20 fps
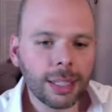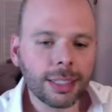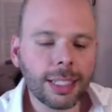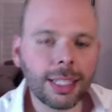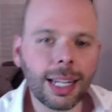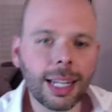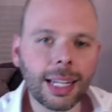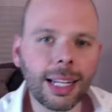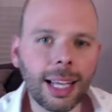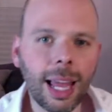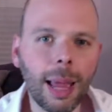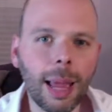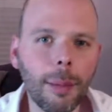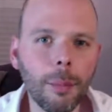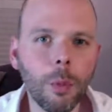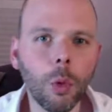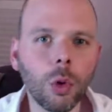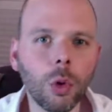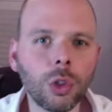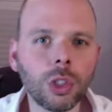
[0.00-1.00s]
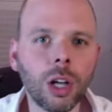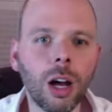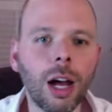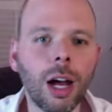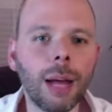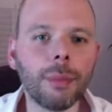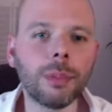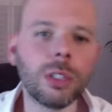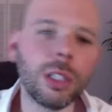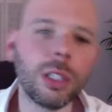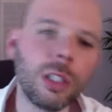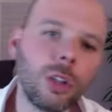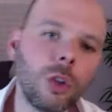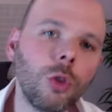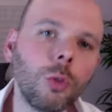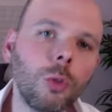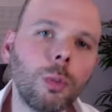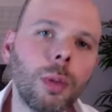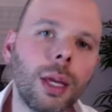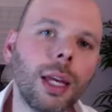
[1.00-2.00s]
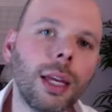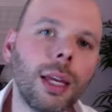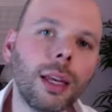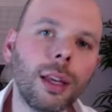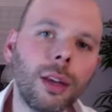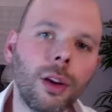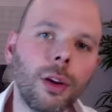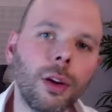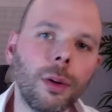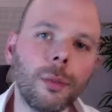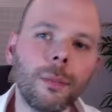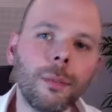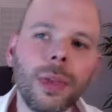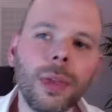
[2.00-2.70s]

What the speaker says: to dedicate more time to you being you.